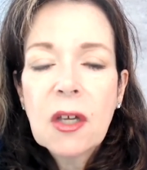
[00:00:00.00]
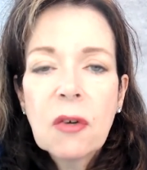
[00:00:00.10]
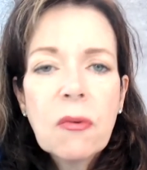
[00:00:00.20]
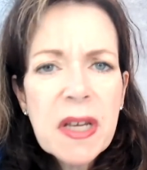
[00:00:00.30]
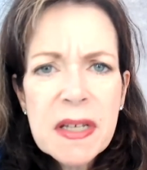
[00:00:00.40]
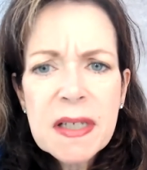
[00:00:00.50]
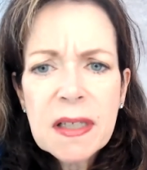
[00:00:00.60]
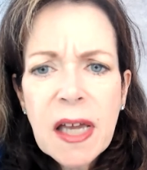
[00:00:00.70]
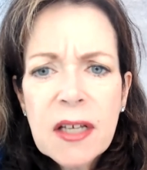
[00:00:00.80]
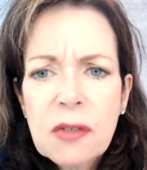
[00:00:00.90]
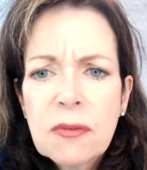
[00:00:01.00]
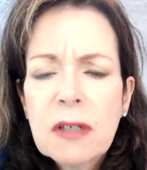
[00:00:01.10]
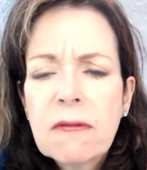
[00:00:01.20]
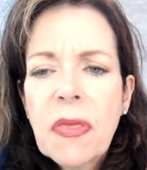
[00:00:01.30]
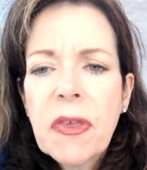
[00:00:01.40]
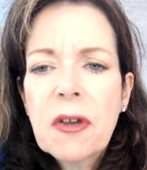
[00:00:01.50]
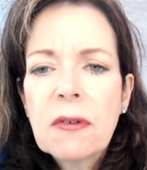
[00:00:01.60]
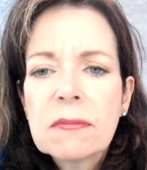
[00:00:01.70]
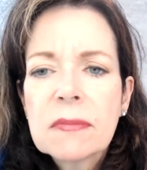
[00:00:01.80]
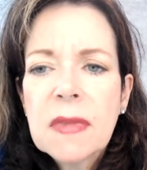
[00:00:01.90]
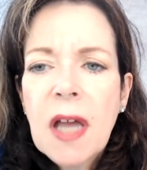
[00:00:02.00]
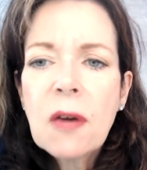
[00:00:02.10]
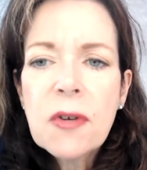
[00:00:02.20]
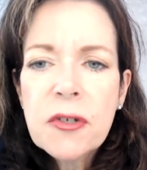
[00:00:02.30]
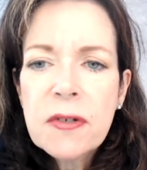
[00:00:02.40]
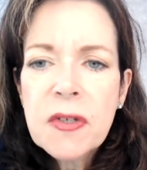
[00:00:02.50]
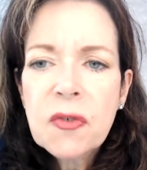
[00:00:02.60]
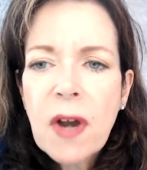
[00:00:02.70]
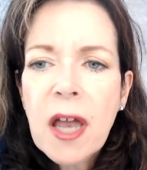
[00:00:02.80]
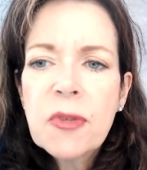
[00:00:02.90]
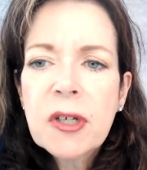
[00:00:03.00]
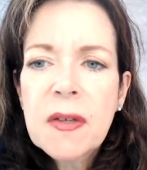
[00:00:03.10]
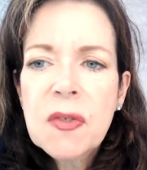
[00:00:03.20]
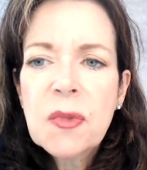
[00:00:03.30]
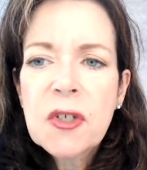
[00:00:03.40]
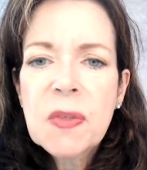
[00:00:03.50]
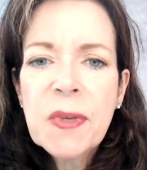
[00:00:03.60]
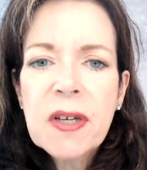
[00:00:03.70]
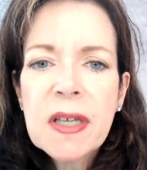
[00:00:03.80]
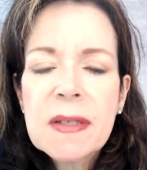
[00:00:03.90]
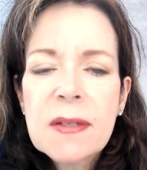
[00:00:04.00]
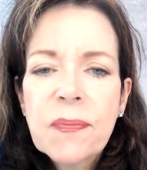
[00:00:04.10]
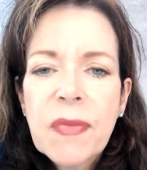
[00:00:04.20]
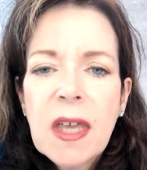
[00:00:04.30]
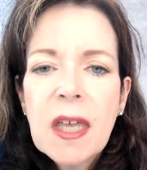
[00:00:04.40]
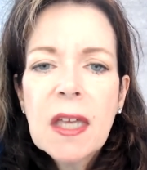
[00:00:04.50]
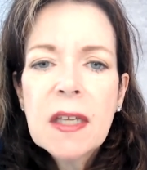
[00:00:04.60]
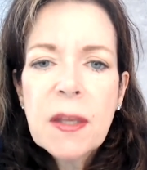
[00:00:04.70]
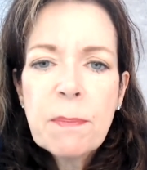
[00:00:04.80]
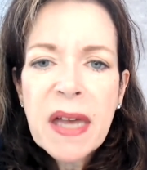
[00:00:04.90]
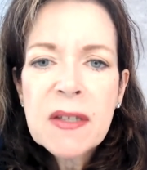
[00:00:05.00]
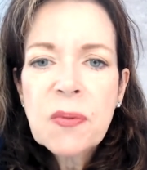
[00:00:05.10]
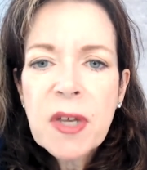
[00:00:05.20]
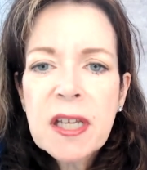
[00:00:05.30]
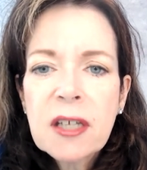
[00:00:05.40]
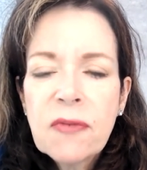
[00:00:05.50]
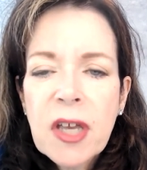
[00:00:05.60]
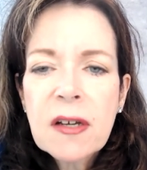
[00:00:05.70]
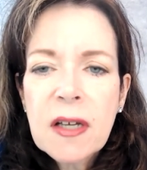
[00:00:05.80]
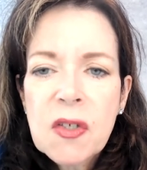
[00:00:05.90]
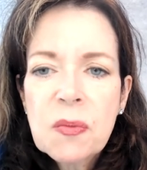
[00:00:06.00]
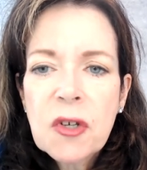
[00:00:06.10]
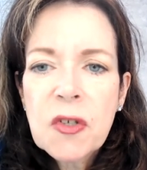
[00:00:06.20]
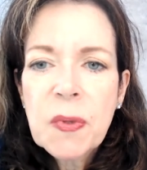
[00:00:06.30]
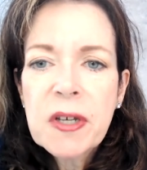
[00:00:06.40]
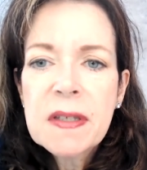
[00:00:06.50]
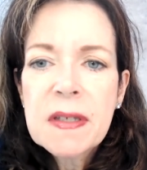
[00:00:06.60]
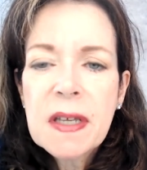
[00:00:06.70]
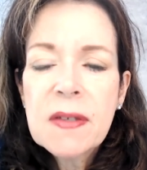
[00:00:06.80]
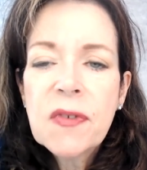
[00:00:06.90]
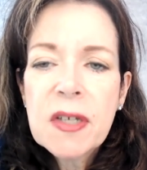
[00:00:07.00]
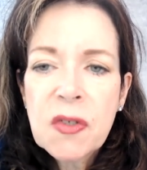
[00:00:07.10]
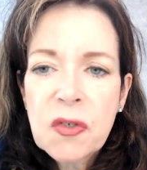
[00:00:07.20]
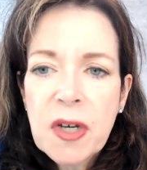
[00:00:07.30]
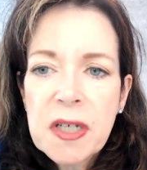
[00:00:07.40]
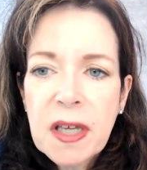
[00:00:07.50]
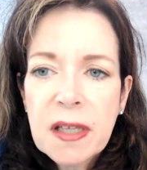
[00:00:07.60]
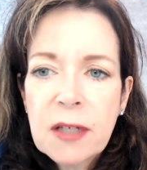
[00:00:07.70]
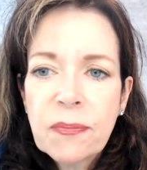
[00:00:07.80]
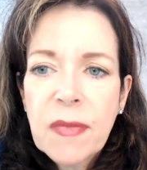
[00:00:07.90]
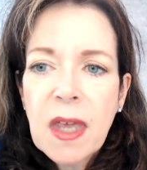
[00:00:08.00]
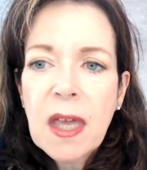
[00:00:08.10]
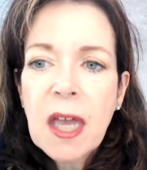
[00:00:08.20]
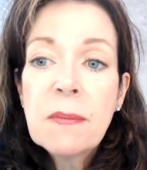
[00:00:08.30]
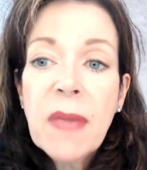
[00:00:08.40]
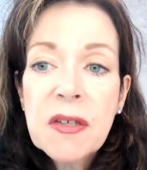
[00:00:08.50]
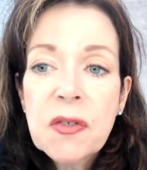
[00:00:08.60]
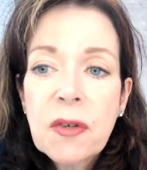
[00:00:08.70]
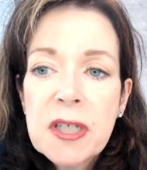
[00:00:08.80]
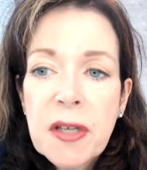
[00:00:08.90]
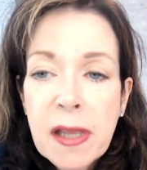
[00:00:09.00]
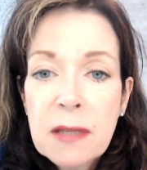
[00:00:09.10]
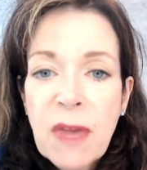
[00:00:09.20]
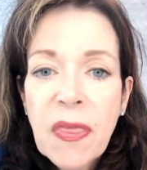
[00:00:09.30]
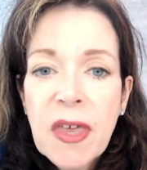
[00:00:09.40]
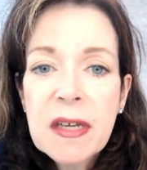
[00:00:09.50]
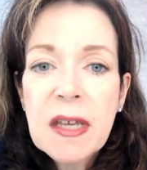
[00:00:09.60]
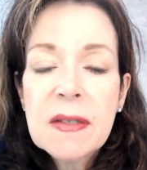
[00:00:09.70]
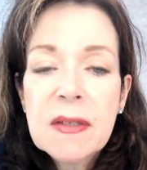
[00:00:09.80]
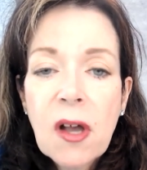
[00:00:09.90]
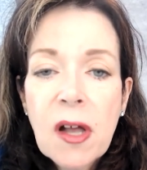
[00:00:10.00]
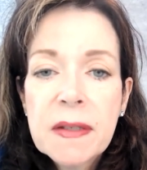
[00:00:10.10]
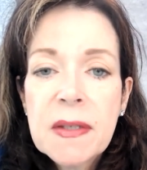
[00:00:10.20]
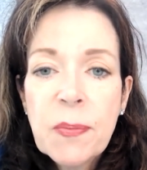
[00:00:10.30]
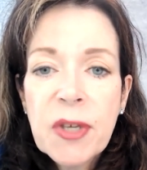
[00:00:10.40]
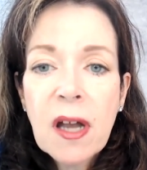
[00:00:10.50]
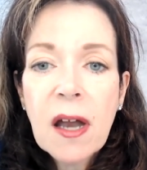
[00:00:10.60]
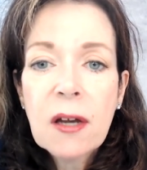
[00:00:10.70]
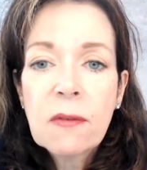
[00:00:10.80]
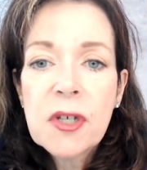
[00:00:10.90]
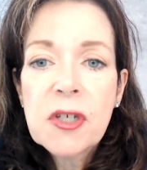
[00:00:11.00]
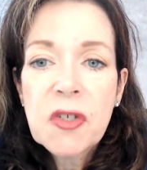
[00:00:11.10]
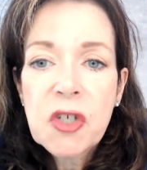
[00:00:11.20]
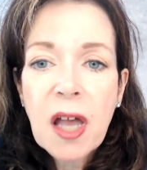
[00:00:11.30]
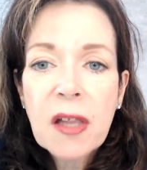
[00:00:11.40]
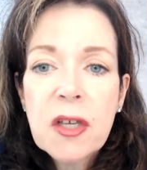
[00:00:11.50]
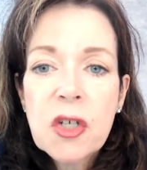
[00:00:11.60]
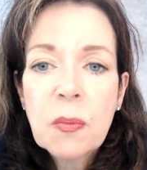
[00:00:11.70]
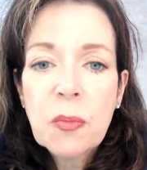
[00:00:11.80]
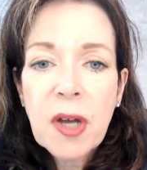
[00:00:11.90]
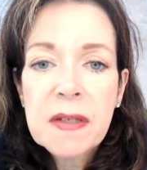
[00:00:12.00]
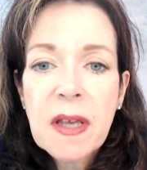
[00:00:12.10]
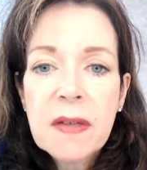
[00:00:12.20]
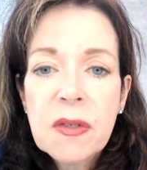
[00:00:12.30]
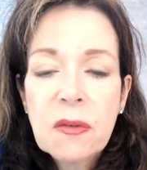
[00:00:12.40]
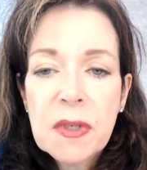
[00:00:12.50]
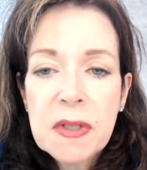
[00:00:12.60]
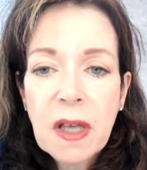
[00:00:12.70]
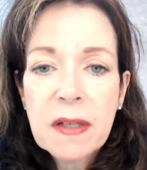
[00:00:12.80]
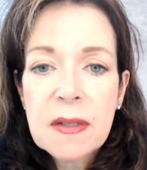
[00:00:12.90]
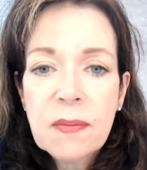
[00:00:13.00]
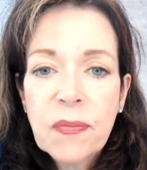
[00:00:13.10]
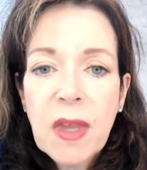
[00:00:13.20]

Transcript: What is it like to work with you? How would you describe your customer experience? The best way to convey your customer experience is via storytelling. And my storytelling method is called CPR, which is challenge, process, results.